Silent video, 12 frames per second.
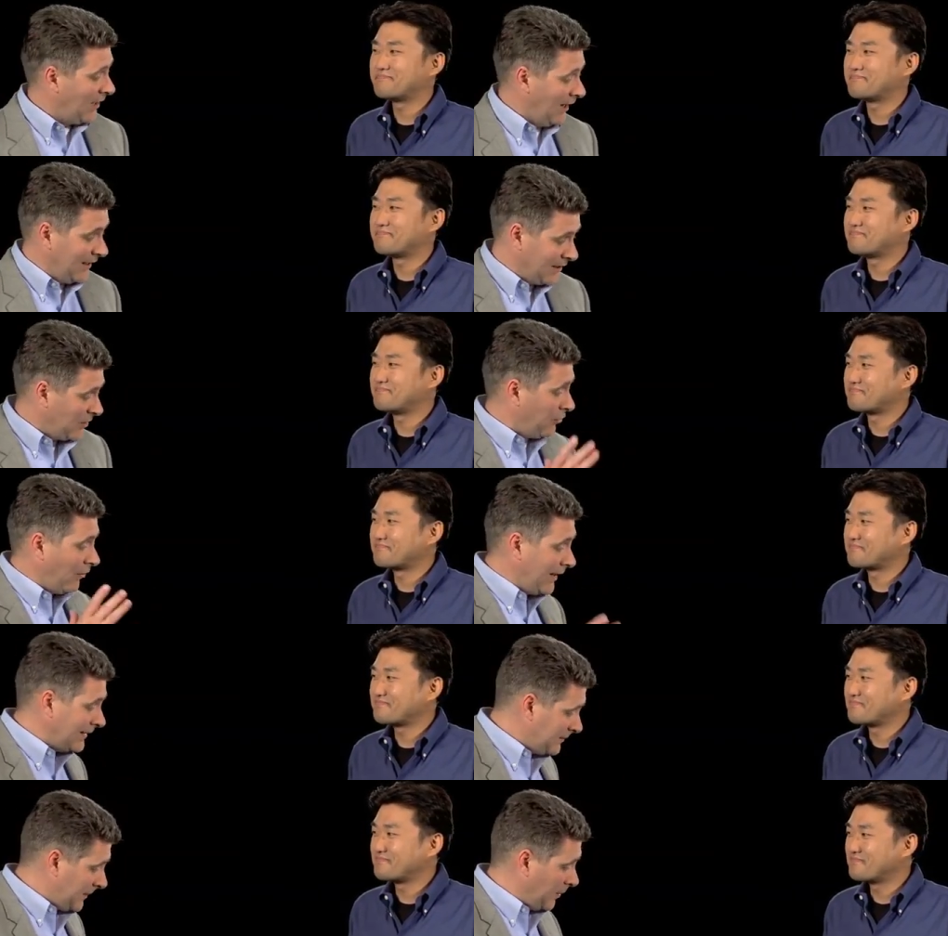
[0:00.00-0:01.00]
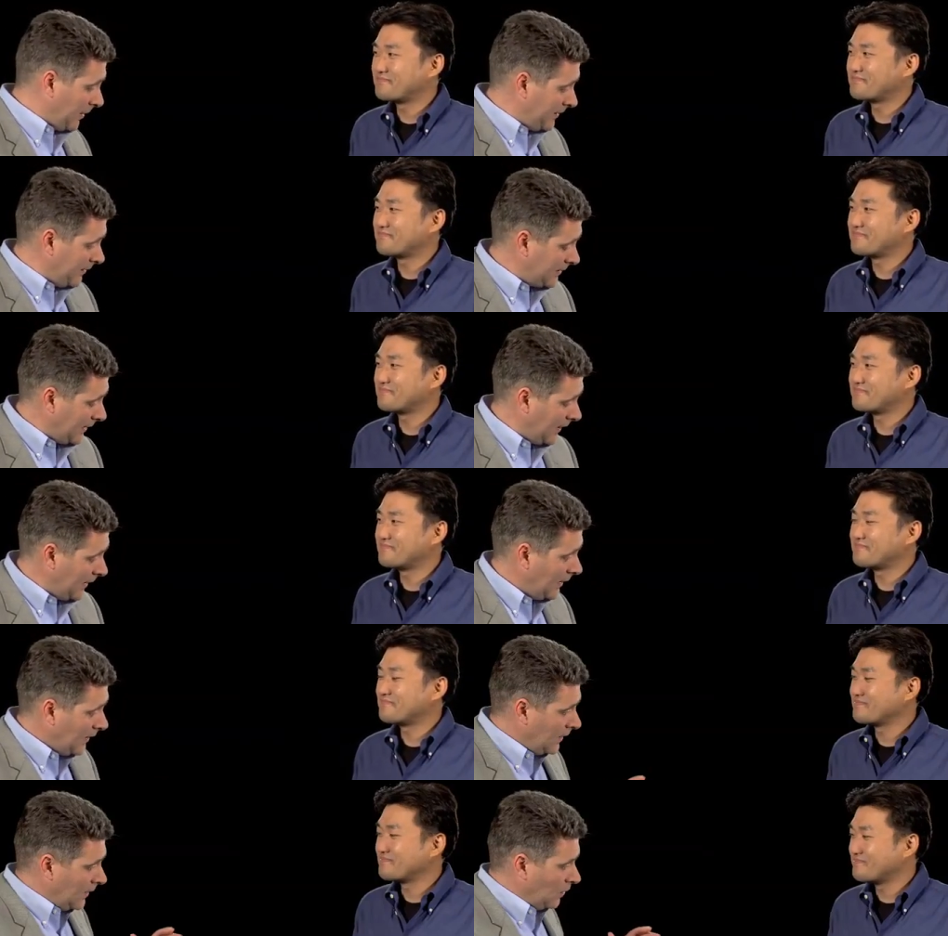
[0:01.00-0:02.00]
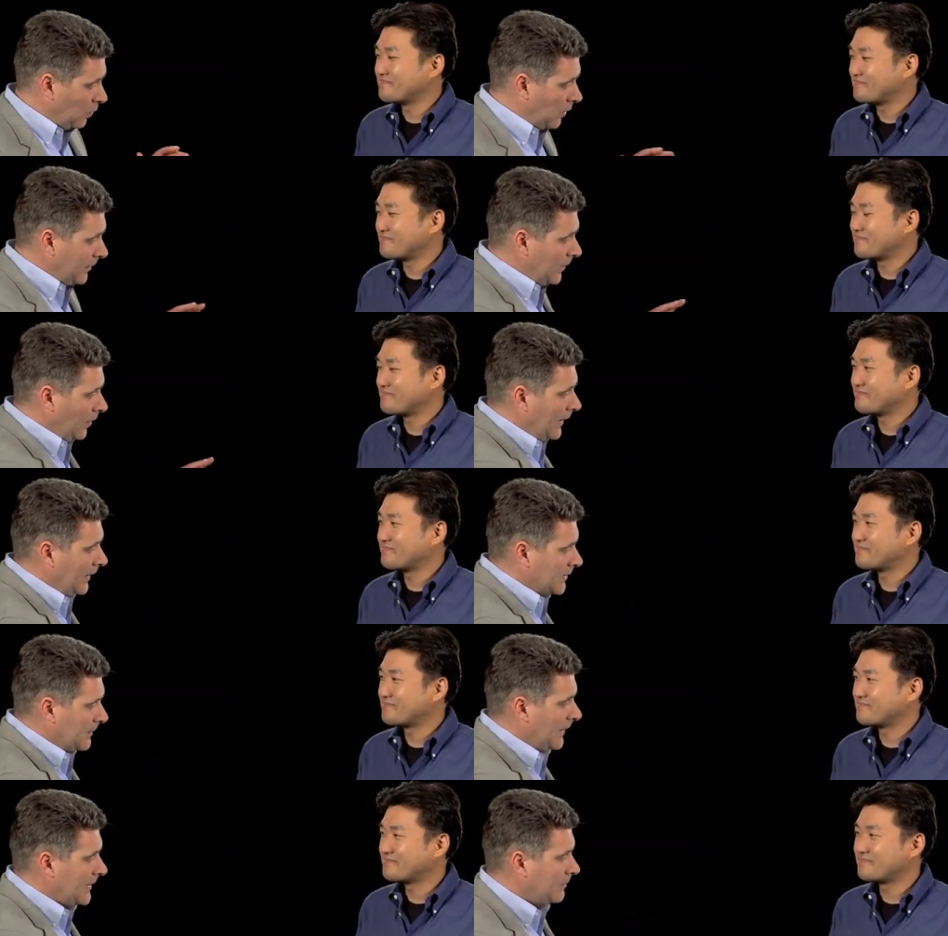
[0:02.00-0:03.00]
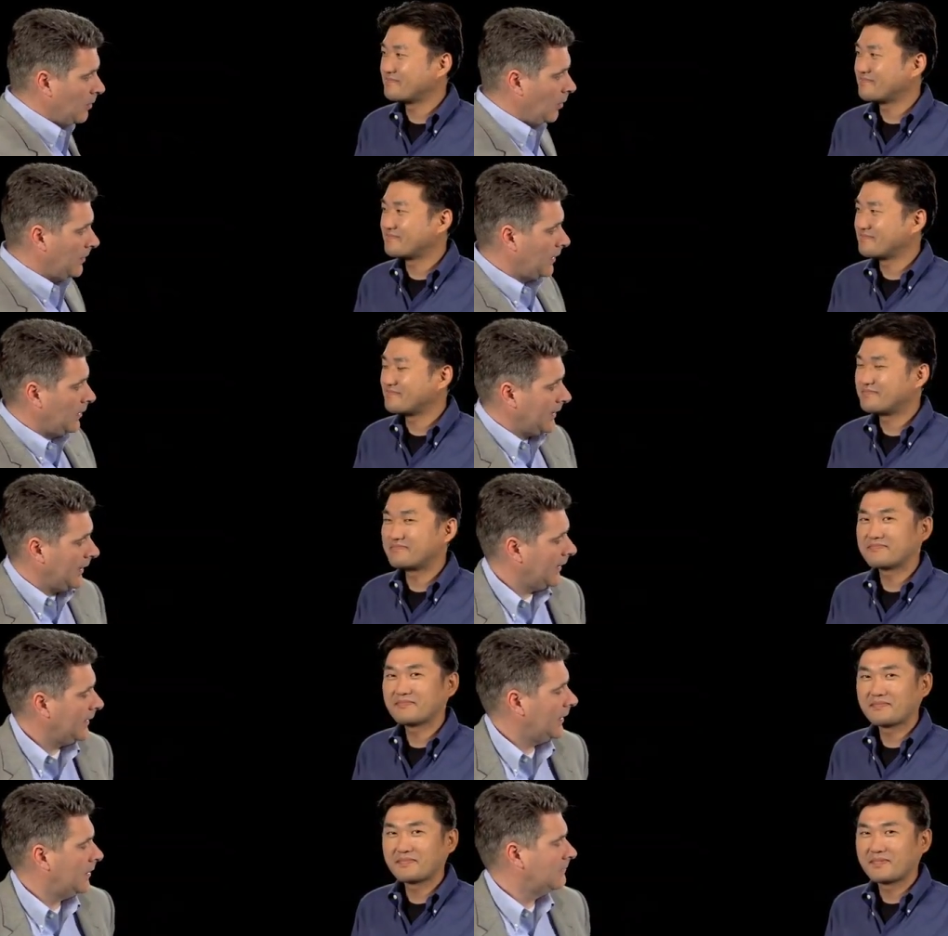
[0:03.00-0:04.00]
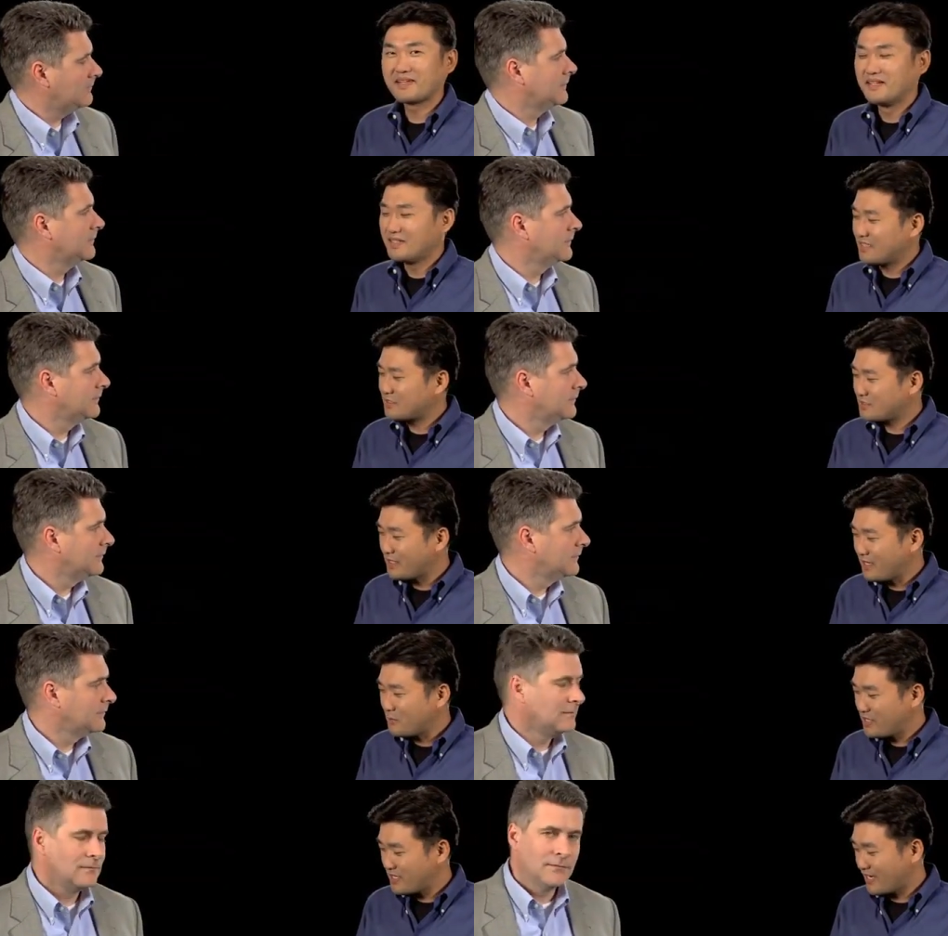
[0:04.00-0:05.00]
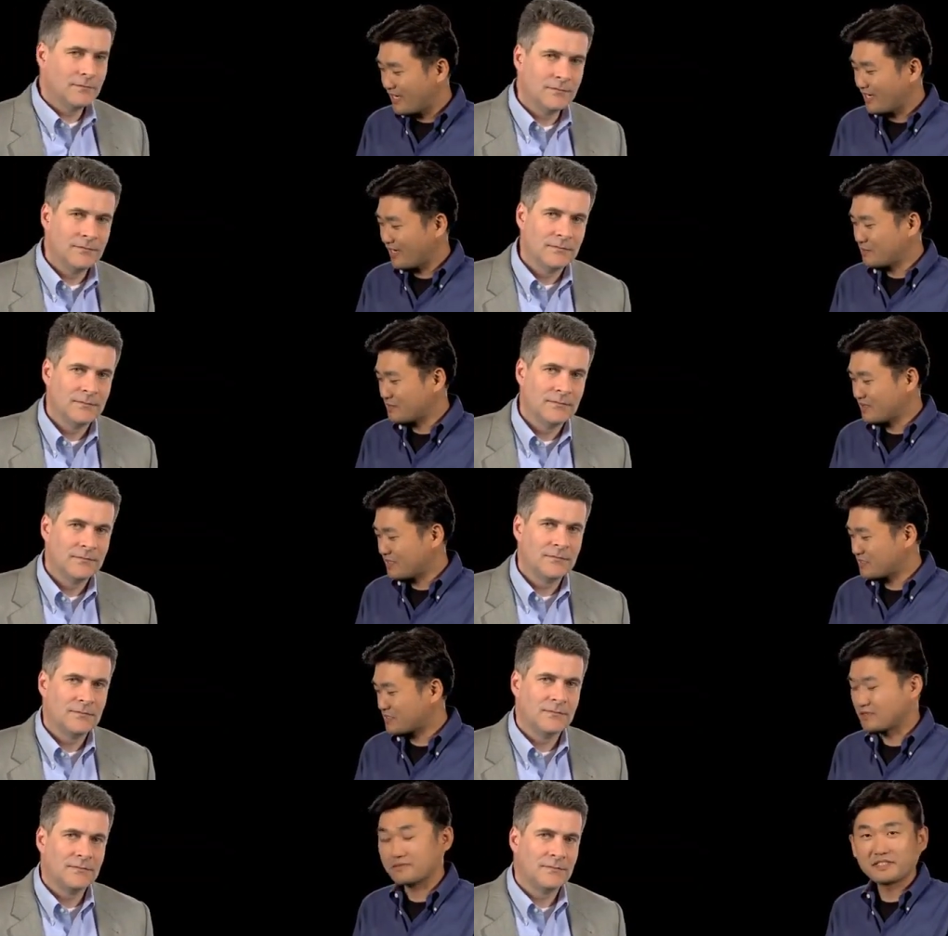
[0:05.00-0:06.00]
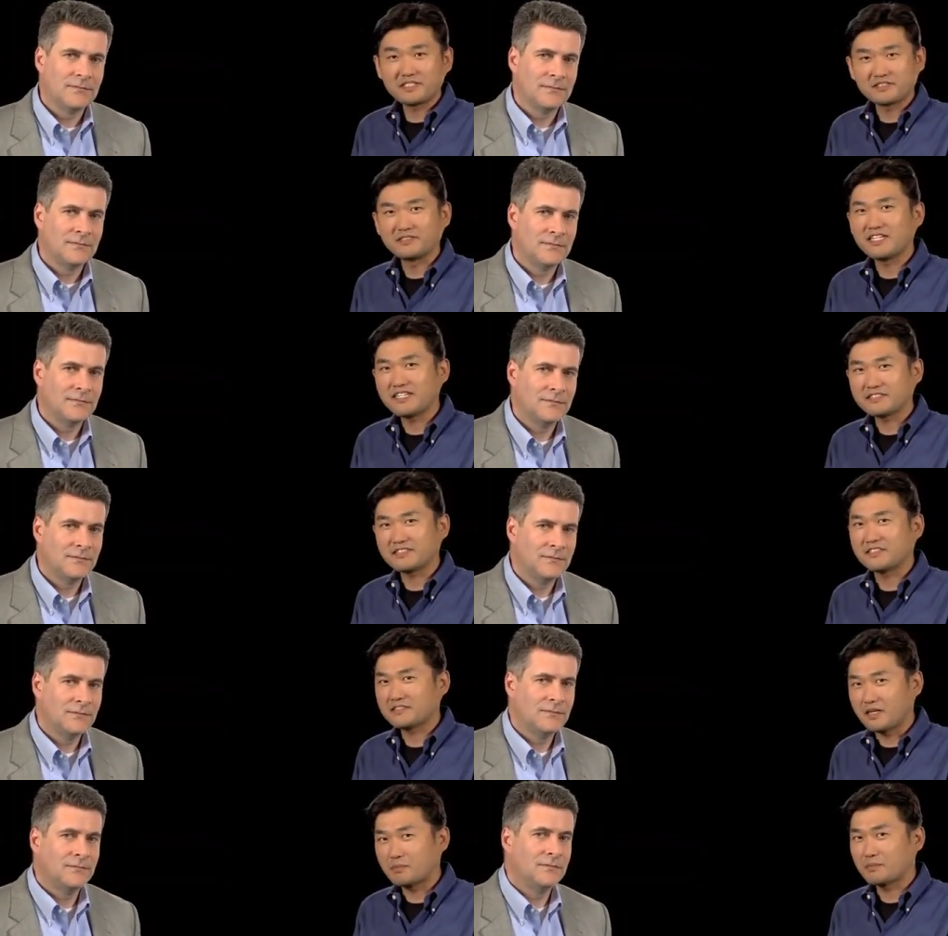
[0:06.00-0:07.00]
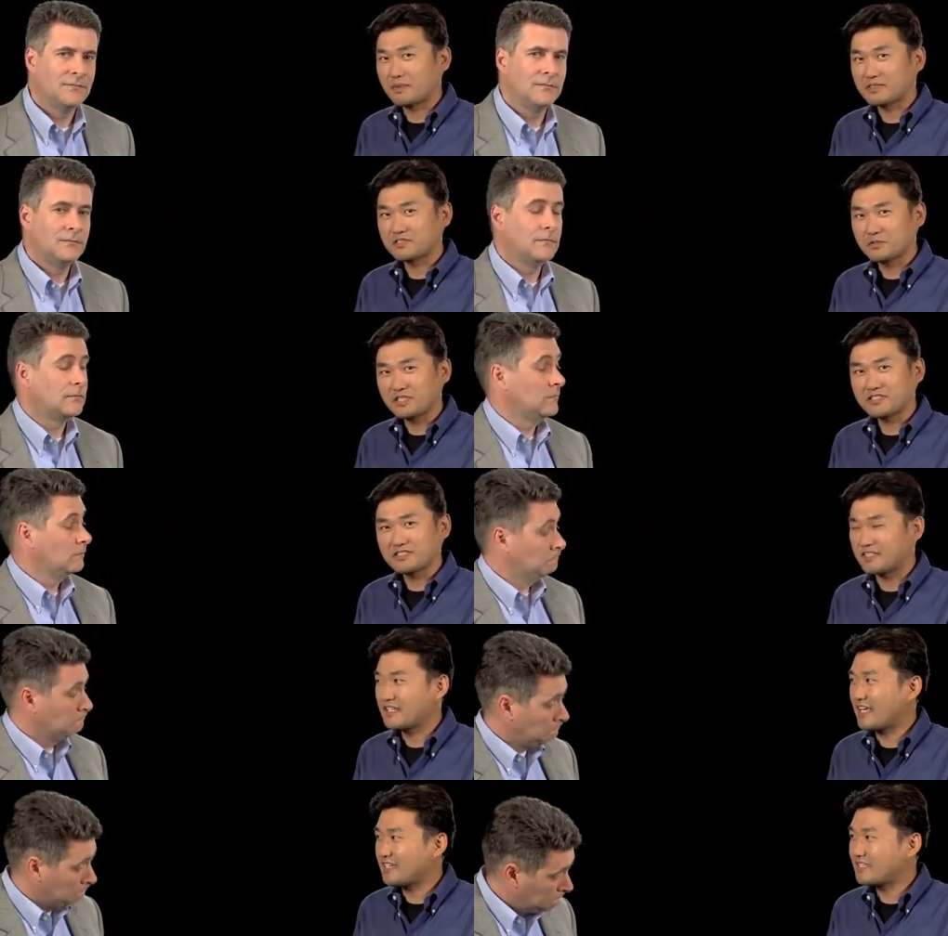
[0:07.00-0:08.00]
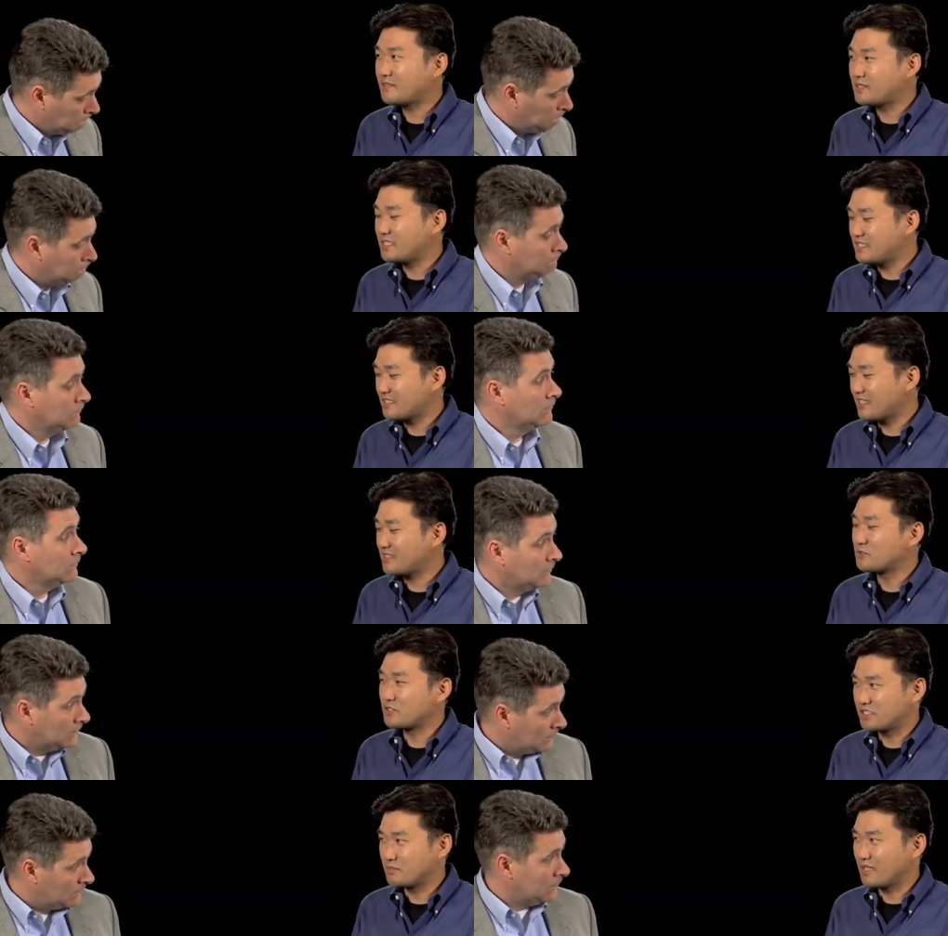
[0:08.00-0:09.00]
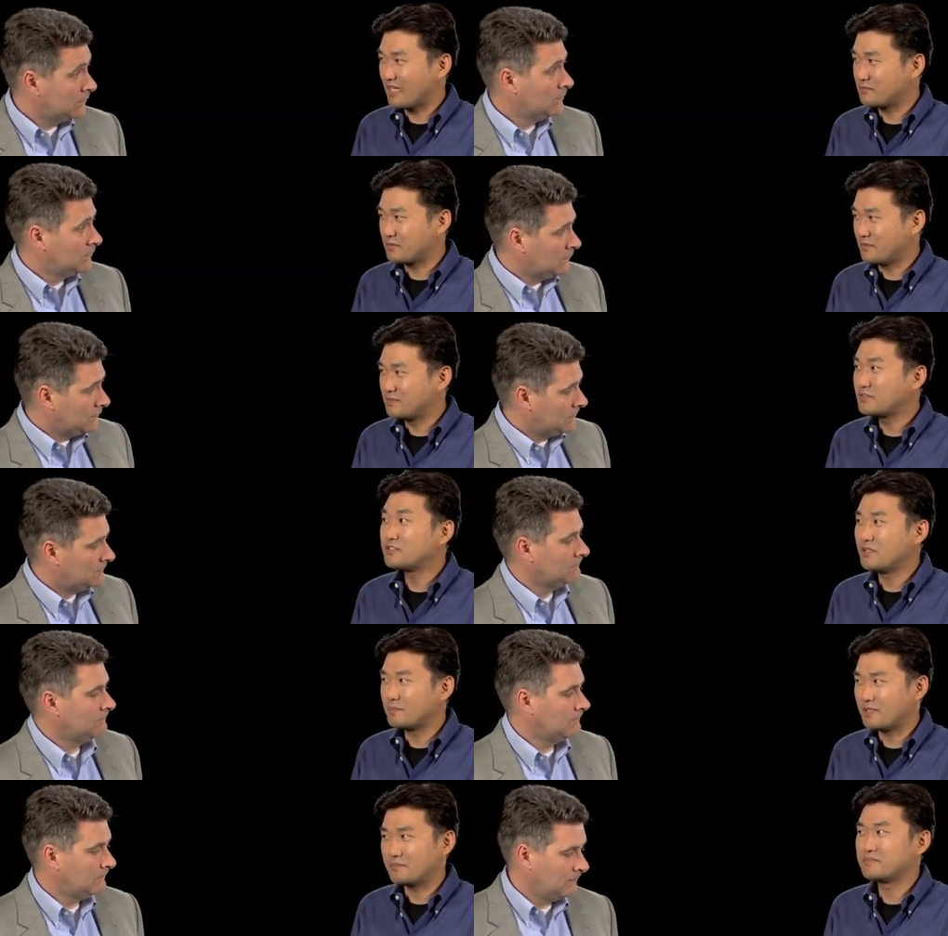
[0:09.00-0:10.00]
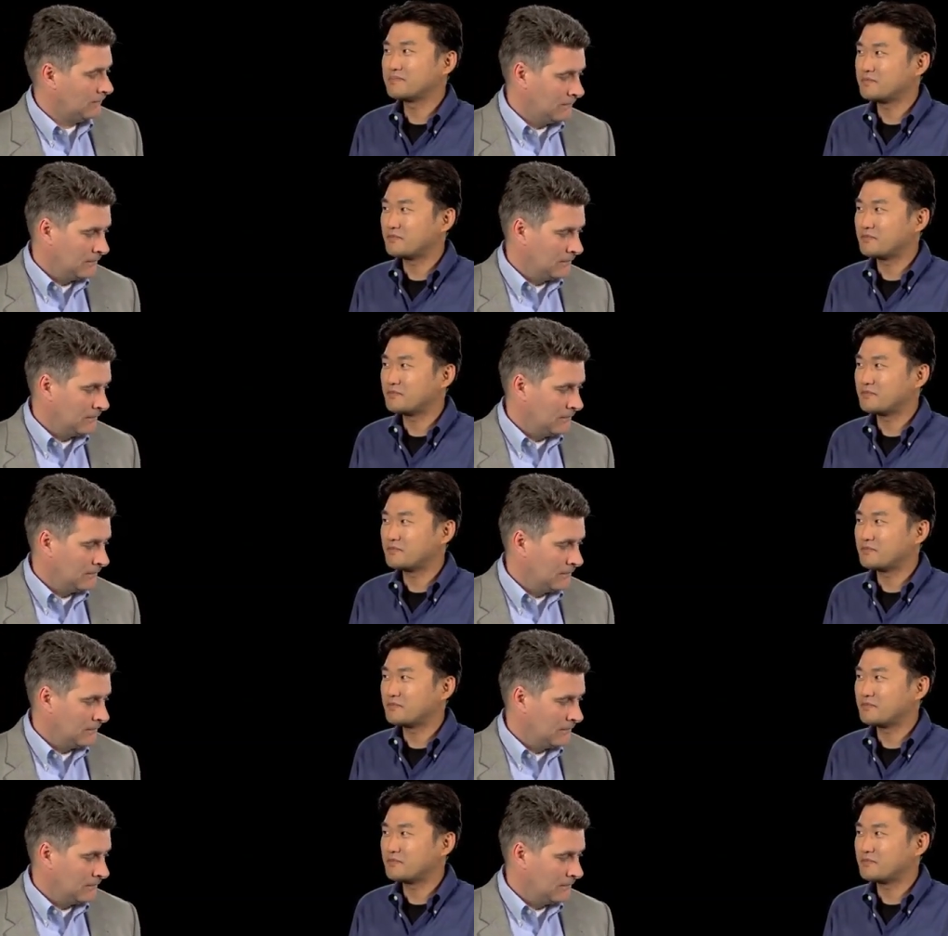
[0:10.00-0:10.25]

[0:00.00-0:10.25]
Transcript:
Speaker 1: Dai, great to be with you today. What do we got here? Explain to me what we're looking at here.
Speaker 2: Yeah, today we have a next generation data center top rack switch, the 10 gigabit Ethernet switching platform, two of them.